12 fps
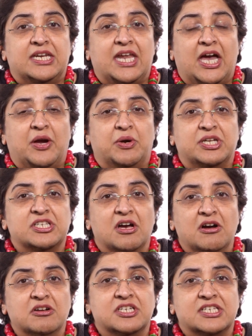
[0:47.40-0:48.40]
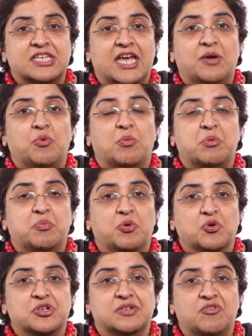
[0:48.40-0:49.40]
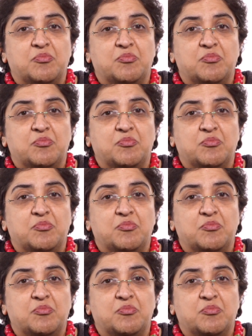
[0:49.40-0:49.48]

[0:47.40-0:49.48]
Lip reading: Now, it's hard to say what proportion of